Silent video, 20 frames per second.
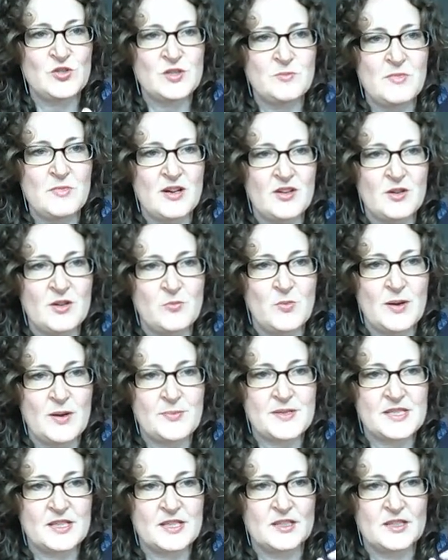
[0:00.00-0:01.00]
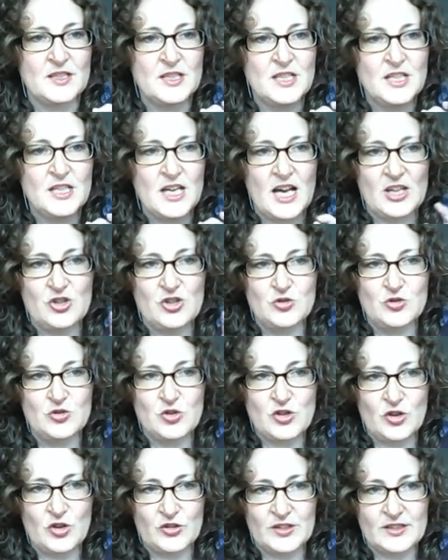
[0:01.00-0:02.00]
to Merriam-Webster and you
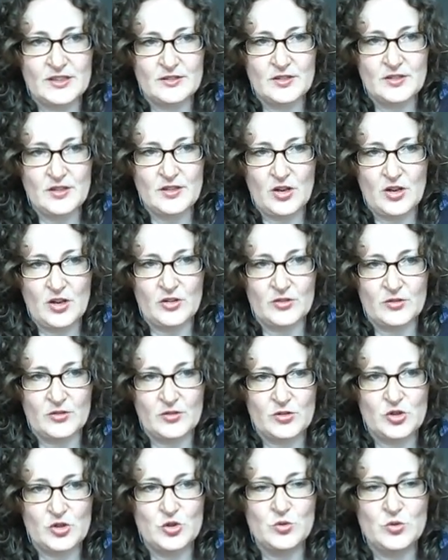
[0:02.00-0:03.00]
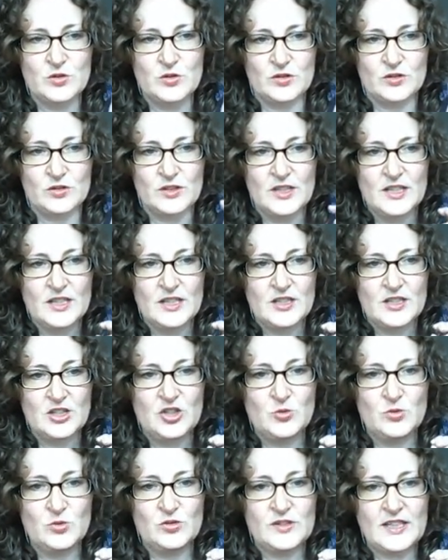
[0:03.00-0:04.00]
look on it on Google,
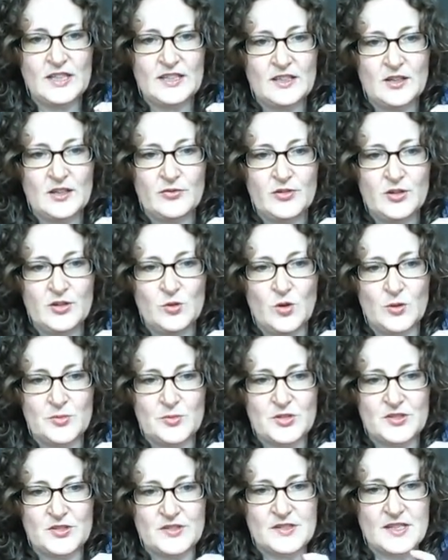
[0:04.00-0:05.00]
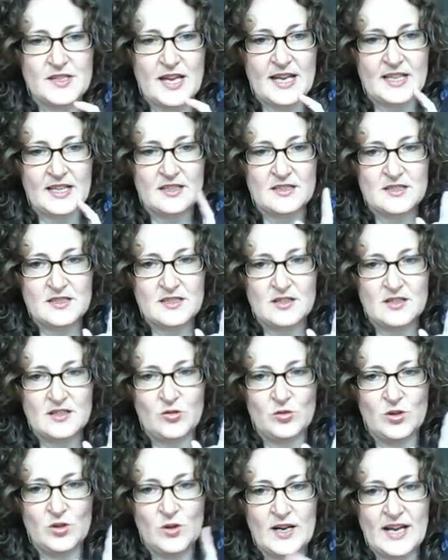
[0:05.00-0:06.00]
you will get a few options, and
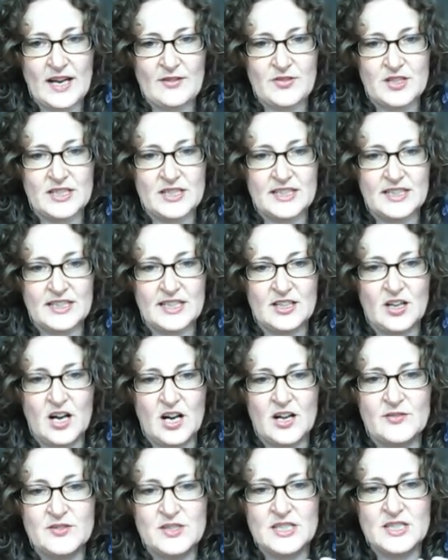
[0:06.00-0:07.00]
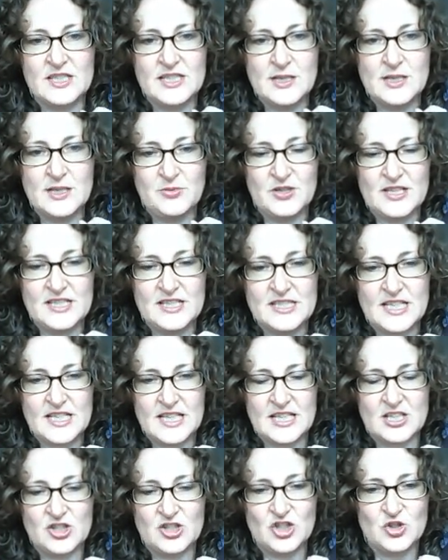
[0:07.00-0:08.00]
although I have the link here, I've deliberately
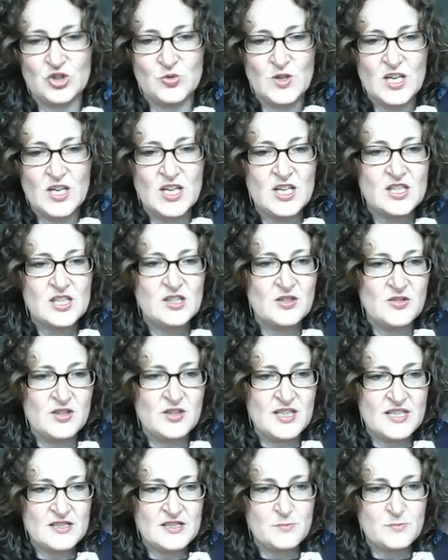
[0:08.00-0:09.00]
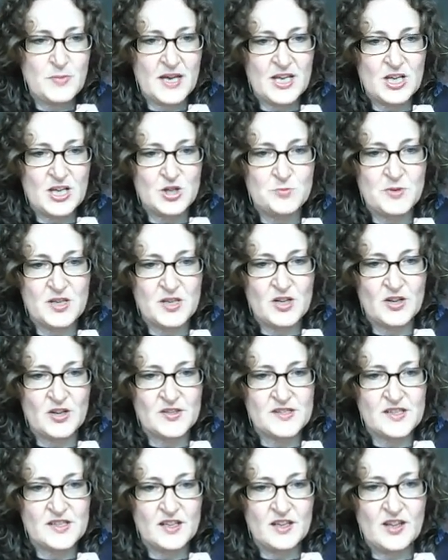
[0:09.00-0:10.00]
taken you to this page
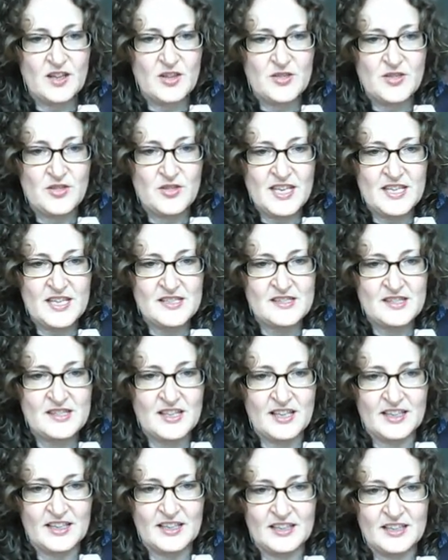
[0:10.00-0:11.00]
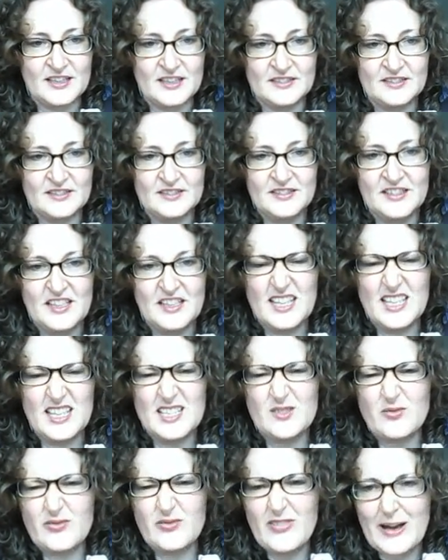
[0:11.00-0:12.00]
because this thing here
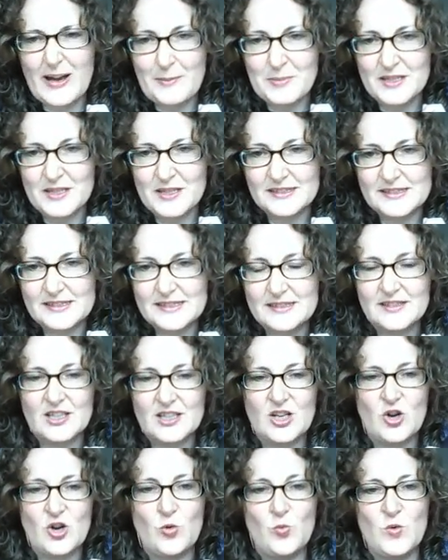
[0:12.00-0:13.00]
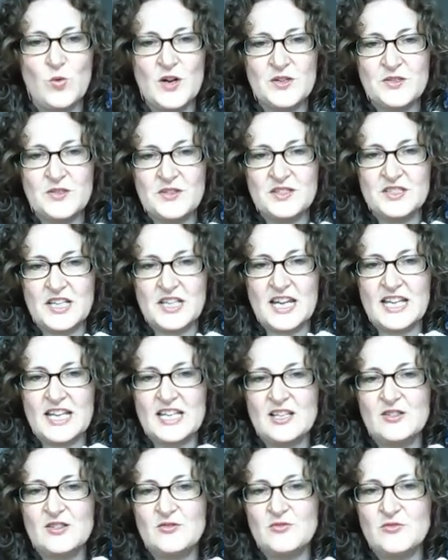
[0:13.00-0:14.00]
is fabulous. Word of the
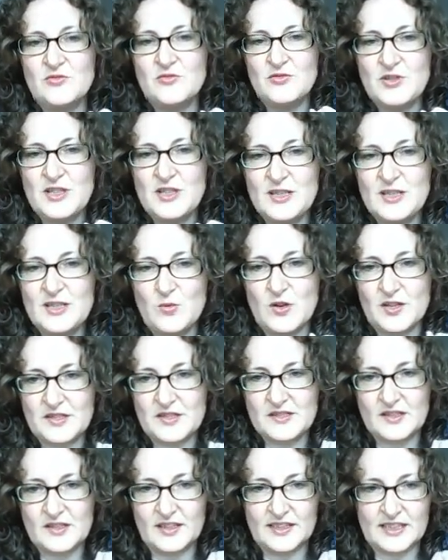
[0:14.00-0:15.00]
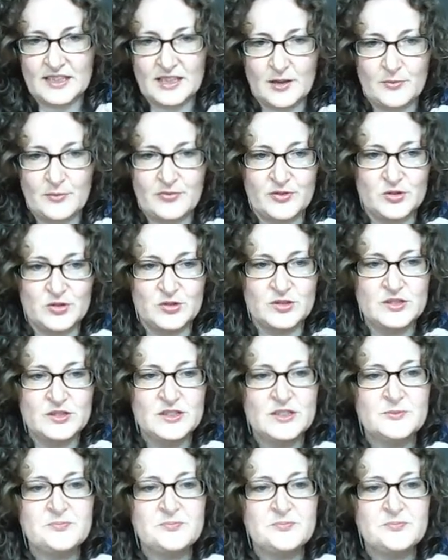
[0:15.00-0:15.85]
day, really worth signing up for,